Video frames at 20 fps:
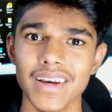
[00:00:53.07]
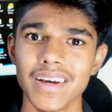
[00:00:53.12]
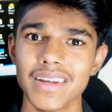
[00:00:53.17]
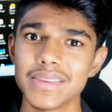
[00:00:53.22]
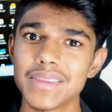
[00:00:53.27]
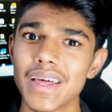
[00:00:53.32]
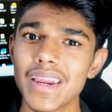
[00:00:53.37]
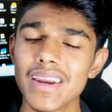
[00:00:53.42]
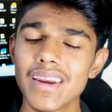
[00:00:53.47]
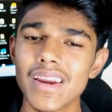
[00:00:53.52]

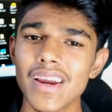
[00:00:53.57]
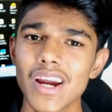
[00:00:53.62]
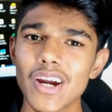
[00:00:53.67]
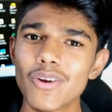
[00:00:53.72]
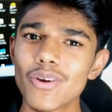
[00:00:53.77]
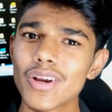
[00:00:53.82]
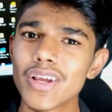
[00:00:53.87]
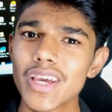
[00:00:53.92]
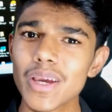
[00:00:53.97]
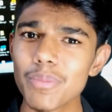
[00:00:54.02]
then it
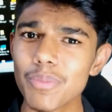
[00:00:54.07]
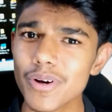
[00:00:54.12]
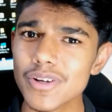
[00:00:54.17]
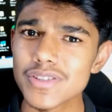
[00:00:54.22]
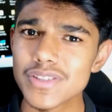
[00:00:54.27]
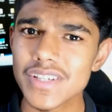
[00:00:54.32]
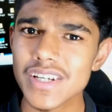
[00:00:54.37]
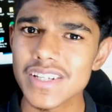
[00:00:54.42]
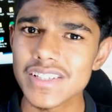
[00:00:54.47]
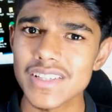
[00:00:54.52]
will keep on
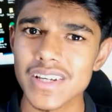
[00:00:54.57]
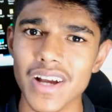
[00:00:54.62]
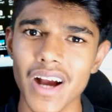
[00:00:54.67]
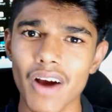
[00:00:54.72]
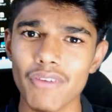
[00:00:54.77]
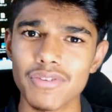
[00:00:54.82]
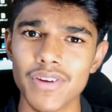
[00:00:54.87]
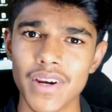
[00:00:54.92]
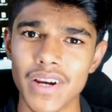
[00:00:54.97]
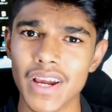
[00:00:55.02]
changing
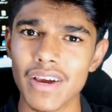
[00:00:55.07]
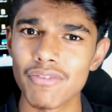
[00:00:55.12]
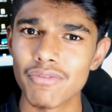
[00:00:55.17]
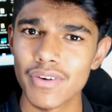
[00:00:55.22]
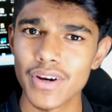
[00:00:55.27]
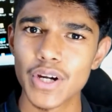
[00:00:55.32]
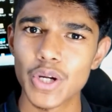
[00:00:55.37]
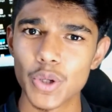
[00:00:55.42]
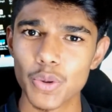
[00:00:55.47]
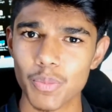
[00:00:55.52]
after every
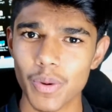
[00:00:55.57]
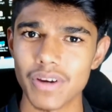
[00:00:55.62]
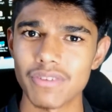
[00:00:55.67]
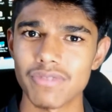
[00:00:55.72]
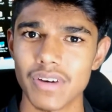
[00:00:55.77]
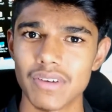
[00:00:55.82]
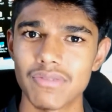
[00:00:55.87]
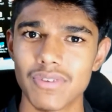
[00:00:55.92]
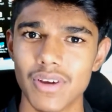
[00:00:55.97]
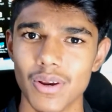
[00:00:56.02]

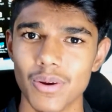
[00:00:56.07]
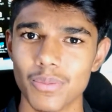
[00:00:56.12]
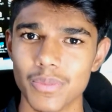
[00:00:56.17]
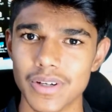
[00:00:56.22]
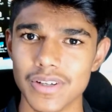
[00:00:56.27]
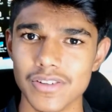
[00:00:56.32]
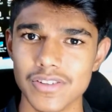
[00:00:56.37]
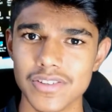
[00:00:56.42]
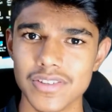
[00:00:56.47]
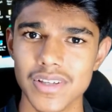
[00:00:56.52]
2.5
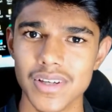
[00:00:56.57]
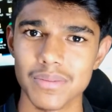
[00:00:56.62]
kilometers,